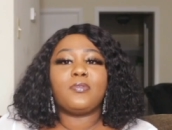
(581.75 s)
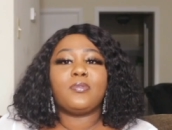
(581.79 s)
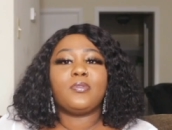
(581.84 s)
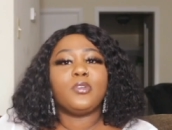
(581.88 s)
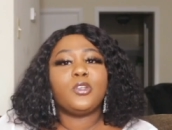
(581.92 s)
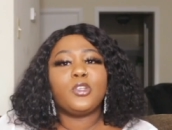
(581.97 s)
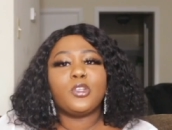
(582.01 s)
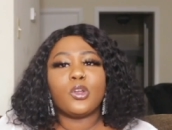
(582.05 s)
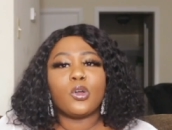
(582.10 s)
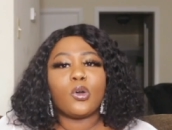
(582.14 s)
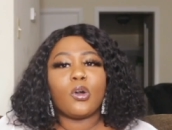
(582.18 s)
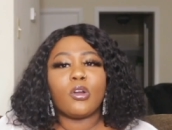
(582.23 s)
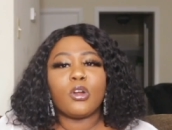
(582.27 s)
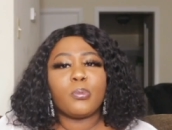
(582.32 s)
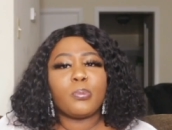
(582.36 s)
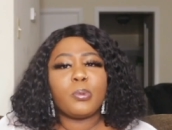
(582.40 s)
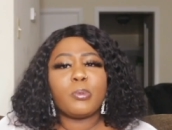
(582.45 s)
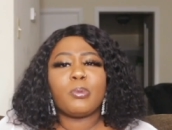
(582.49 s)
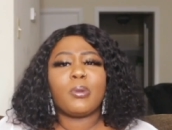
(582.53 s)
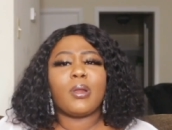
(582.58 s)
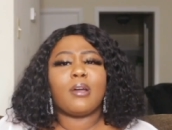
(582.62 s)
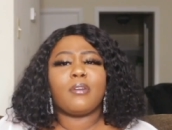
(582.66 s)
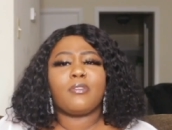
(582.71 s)
you know, on the
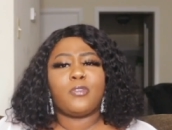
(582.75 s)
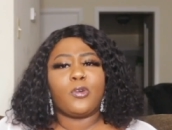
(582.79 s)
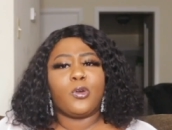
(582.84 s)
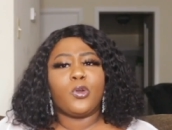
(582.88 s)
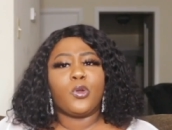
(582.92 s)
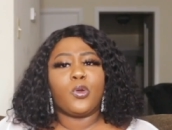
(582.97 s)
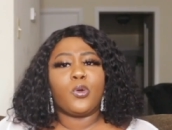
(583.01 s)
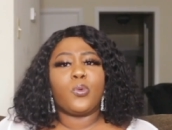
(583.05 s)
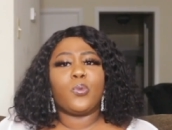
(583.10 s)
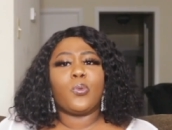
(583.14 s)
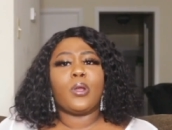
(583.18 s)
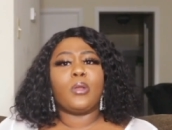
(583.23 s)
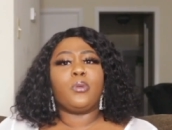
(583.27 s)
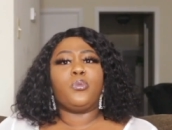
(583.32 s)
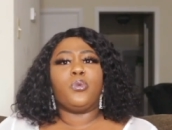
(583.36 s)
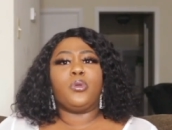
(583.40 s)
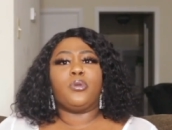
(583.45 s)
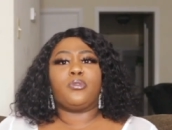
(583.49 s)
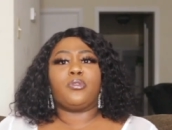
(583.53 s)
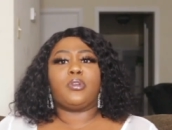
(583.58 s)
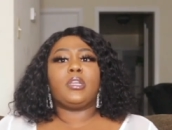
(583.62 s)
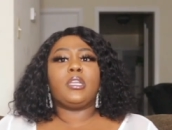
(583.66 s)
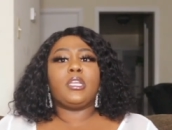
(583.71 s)
people I follow when we
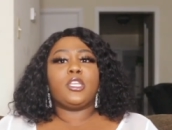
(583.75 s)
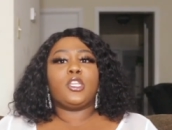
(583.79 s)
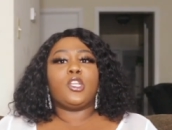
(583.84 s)
really